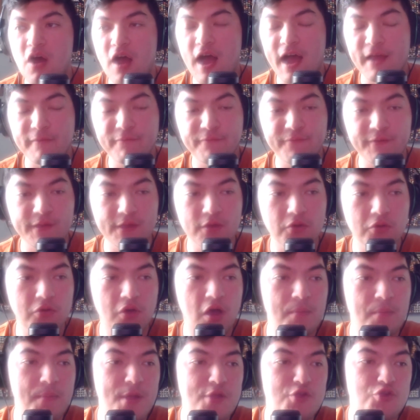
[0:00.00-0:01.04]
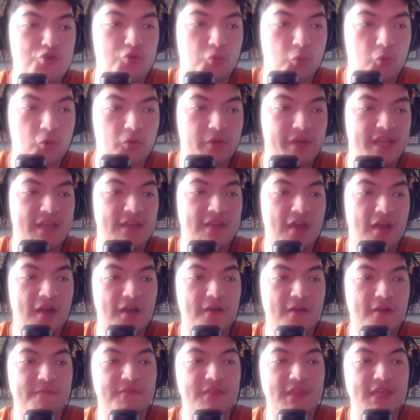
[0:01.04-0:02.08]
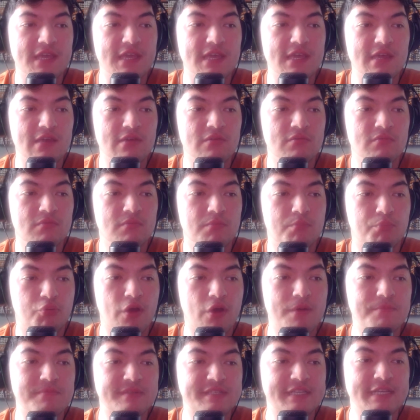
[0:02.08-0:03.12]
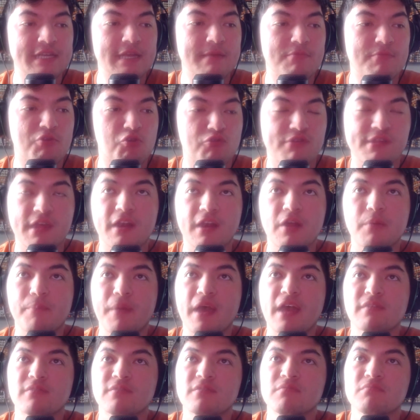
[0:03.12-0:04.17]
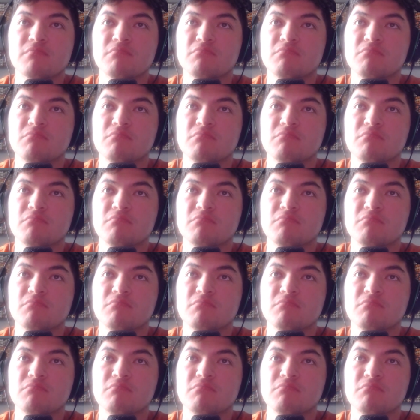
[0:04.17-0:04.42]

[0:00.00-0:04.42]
I feel a majority of the Prem teams are set up as